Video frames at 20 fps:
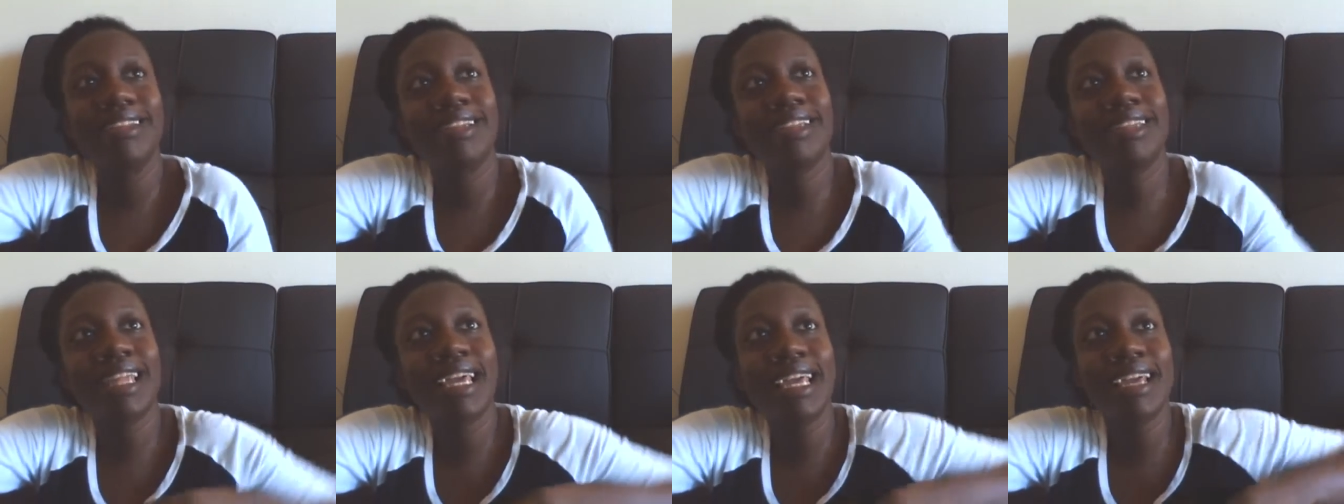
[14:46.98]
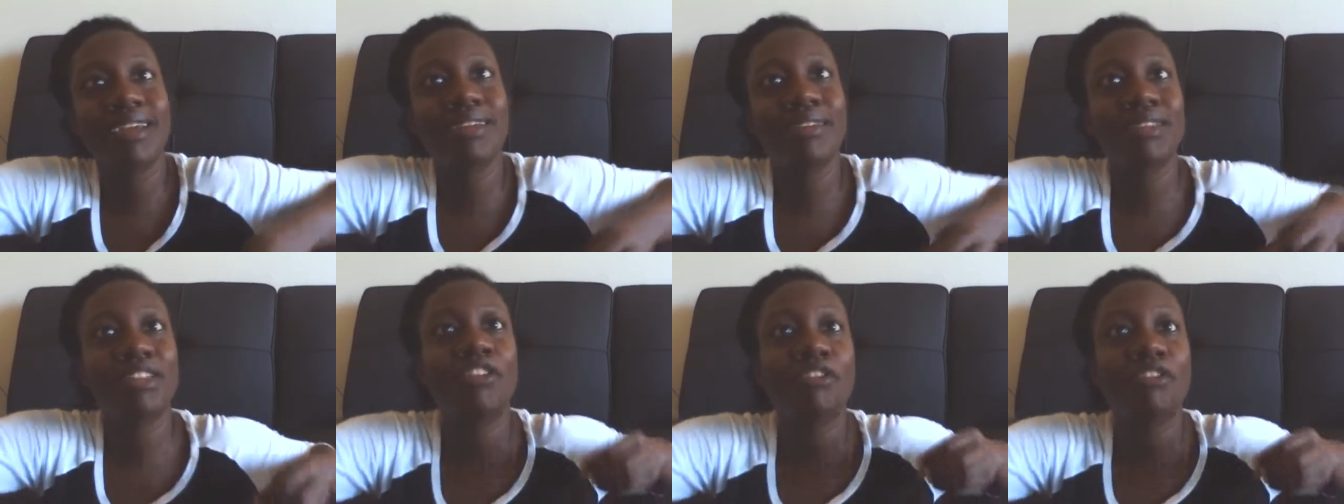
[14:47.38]

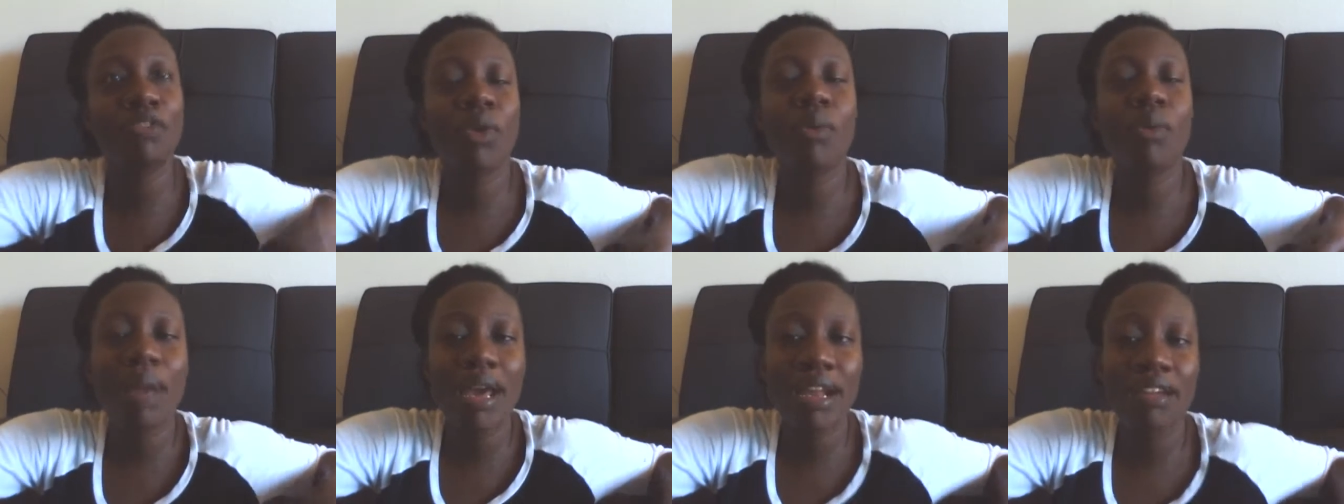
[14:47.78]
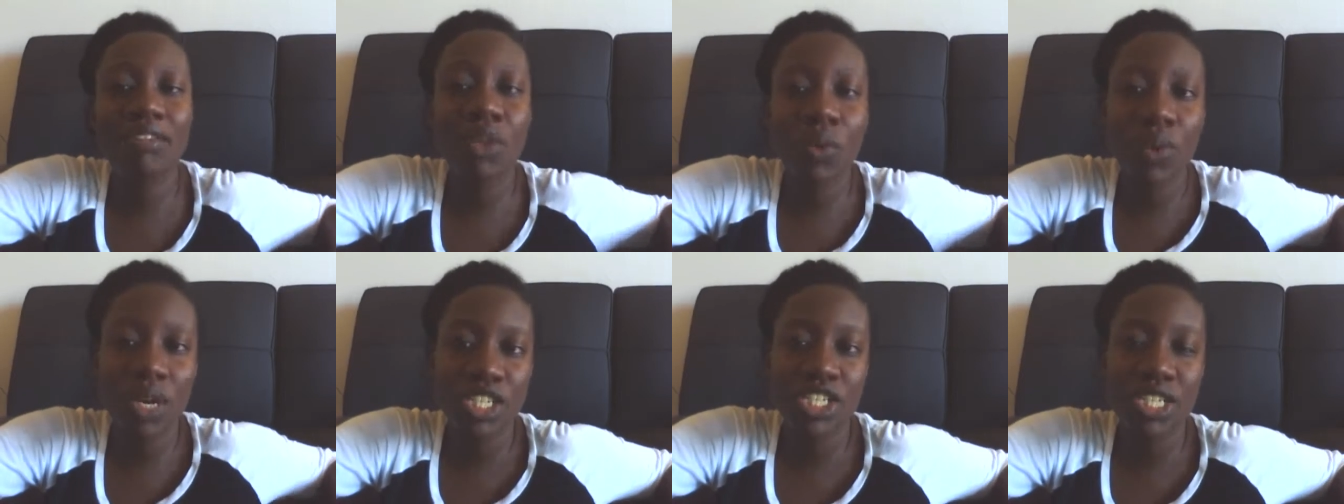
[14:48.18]
the format of
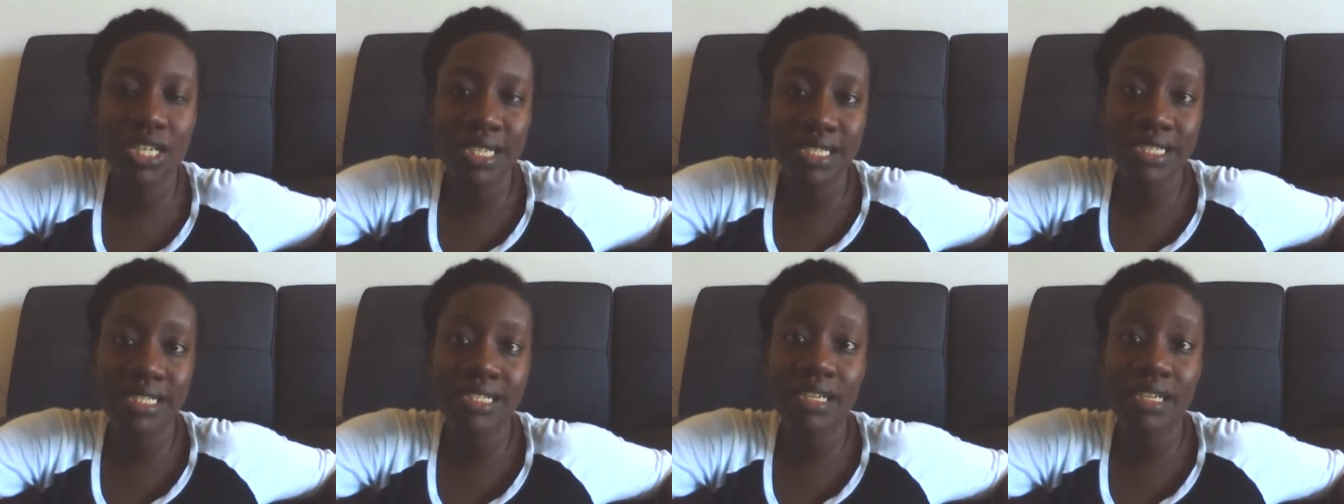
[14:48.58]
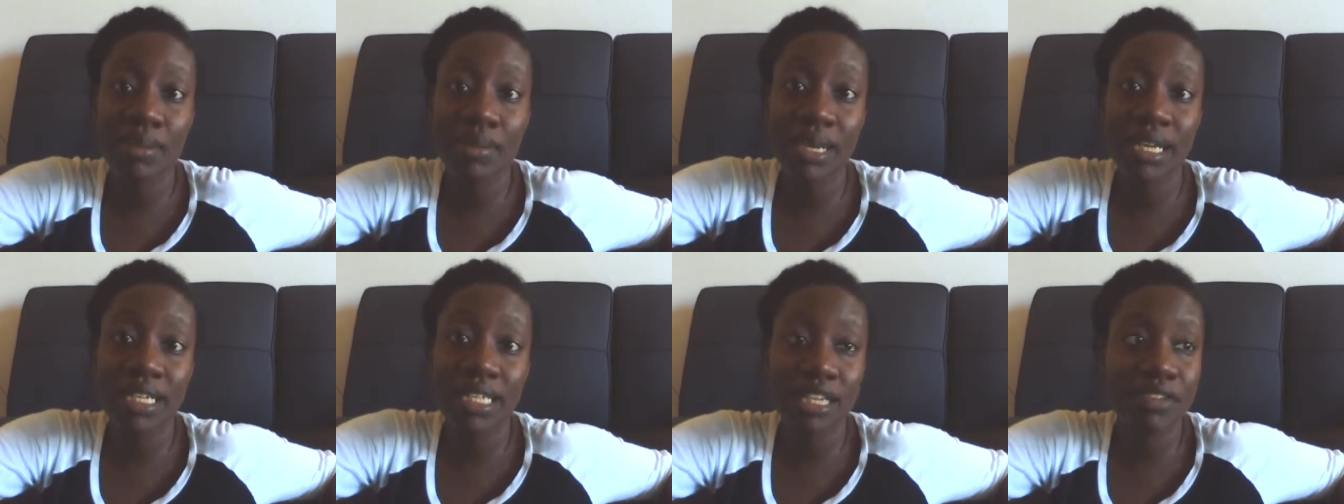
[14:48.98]
the question, yes, is going
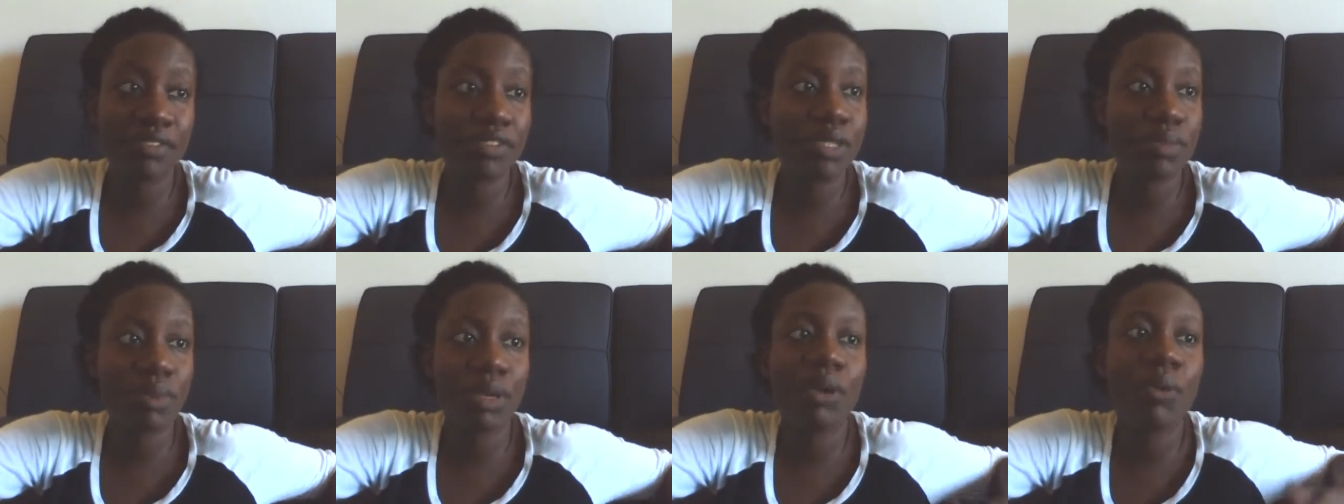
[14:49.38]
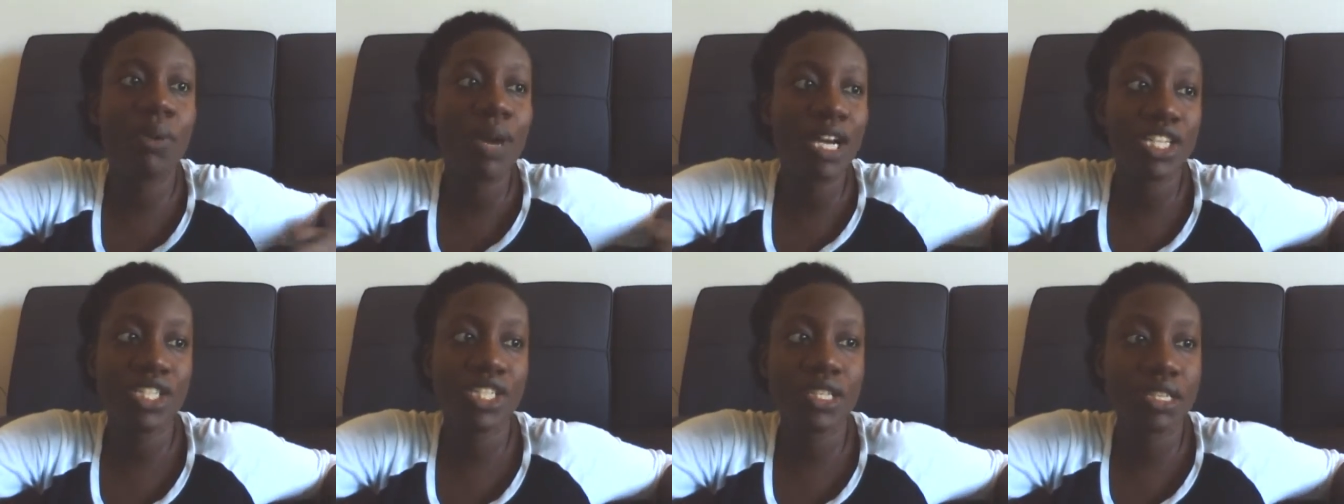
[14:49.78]
to make a difference, but a
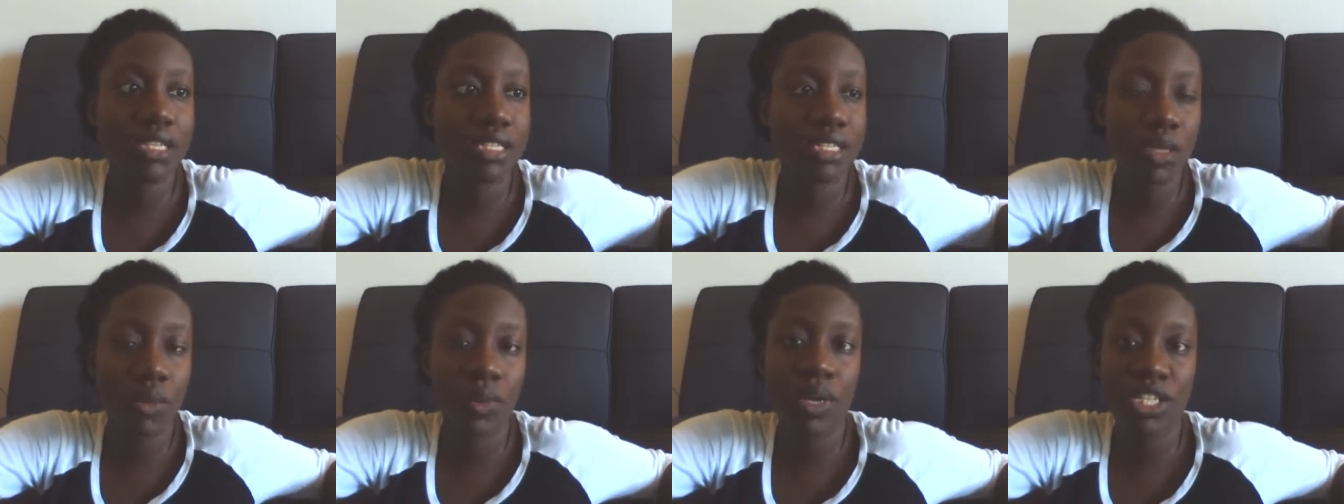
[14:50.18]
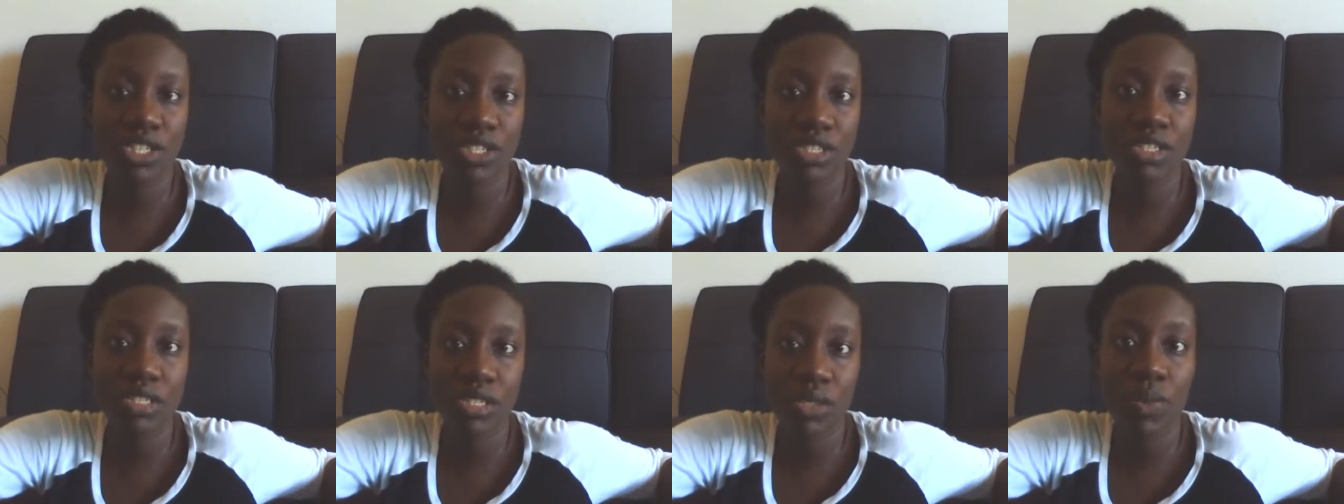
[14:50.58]
question is a
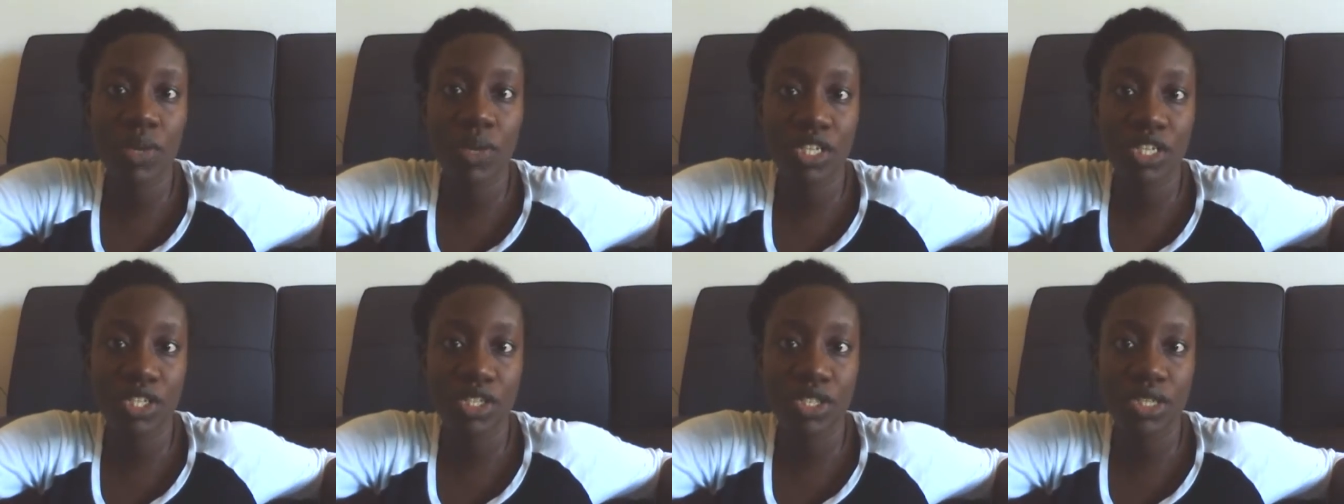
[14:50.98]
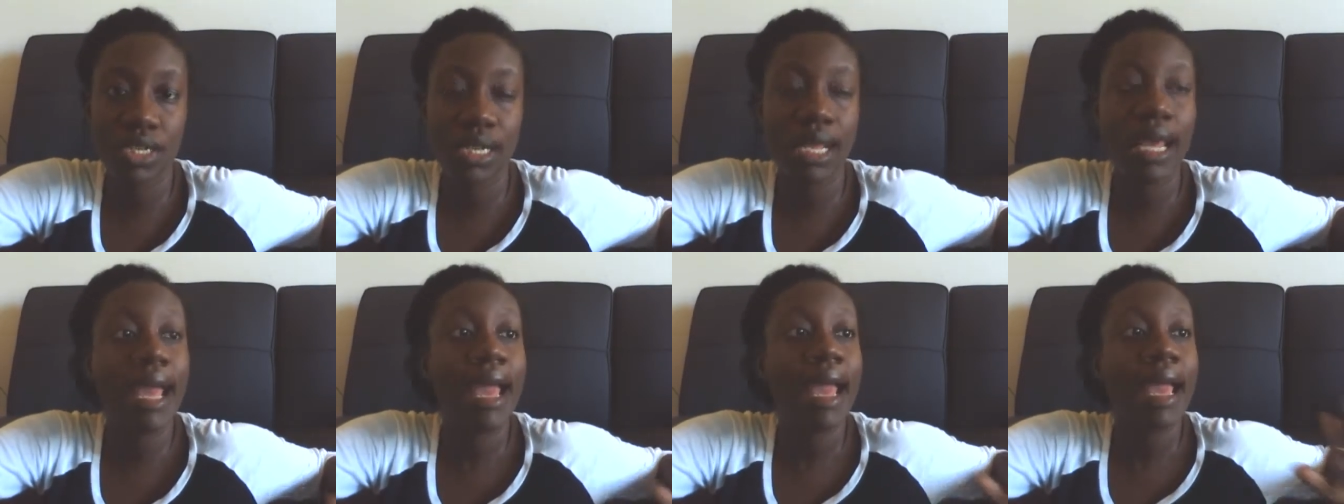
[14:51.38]
question is a question.